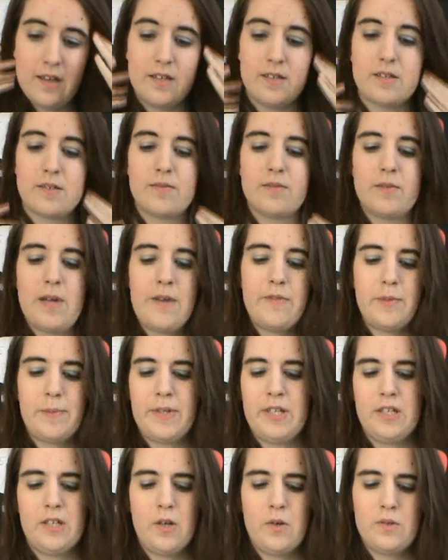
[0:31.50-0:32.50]
and
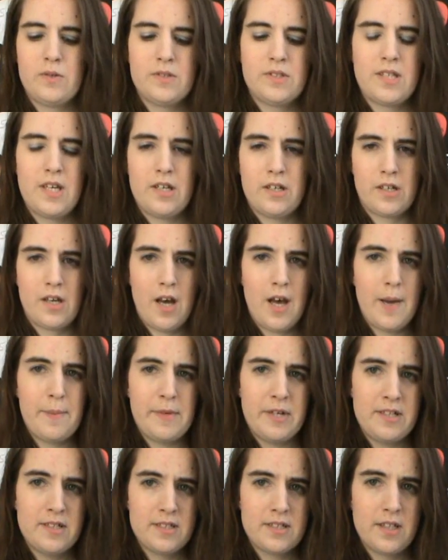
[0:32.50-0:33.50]
everybody goes and
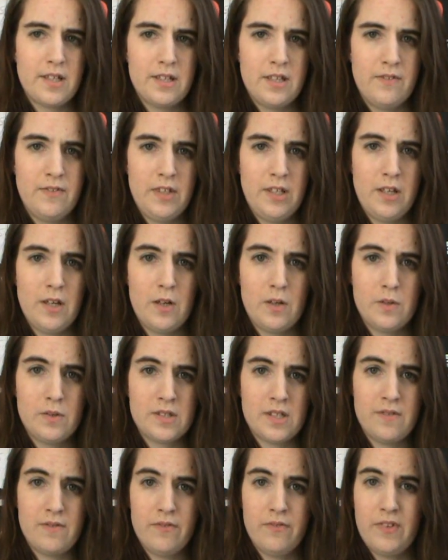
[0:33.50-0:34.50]
comments on the
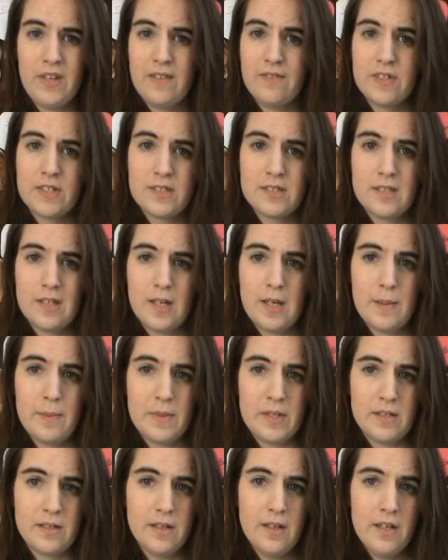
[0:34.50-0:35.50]
videos and favorites
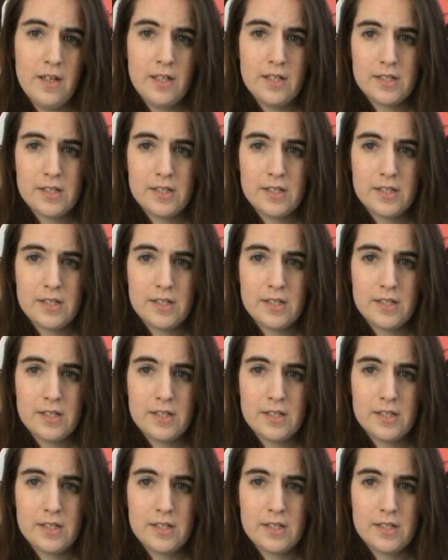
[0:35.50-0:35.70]
them and